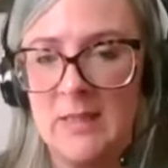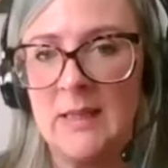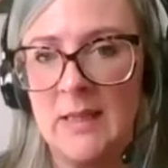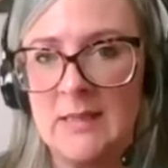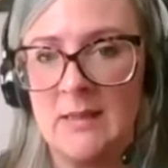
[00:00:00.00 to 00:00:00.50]
to
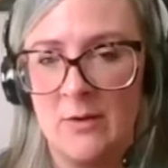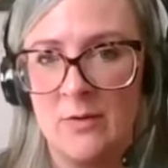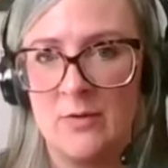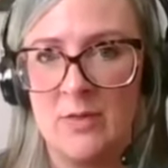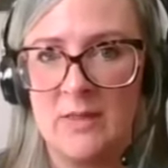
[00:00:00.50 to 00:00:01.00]
listen
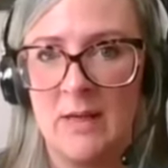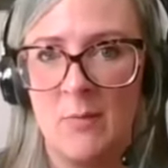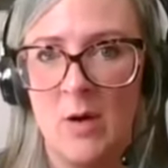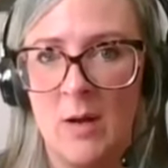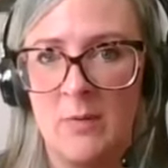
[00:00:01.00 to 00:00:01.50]
and
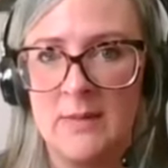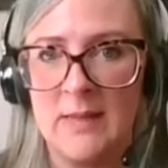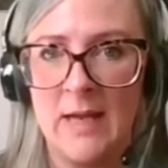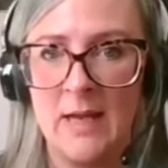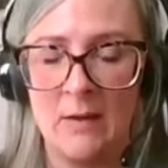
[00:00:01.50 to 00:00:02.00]
understand what I was
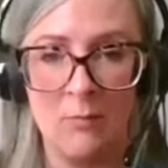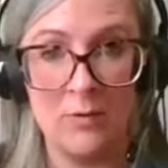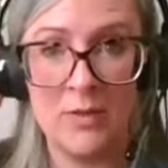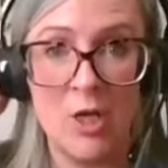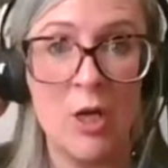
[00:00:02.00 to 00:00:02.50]
saying
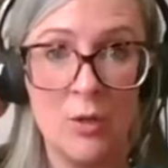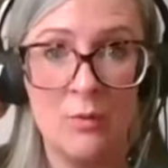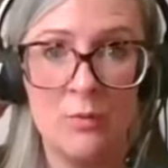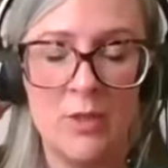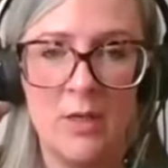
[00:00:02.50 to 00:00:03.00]
was
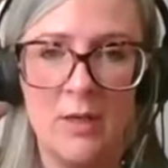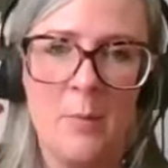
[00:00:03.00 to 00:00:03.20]
huge.